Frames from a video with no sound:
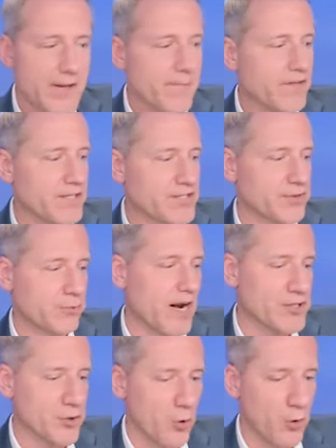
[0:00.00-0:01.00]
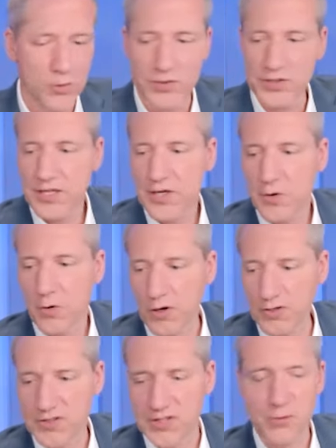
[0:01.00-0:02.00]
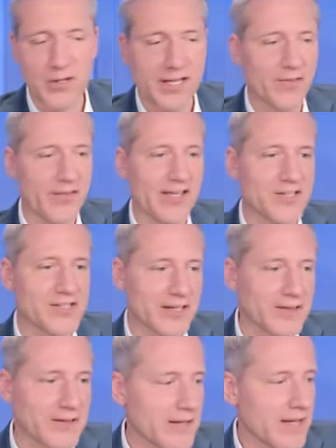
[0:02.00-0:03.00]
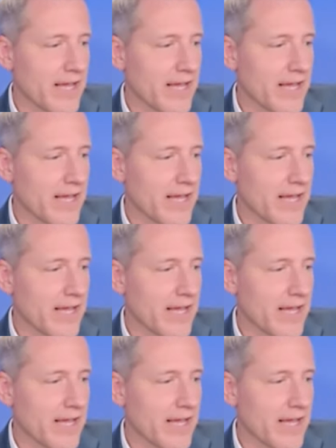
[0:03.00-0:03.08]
this threshold or doing this and,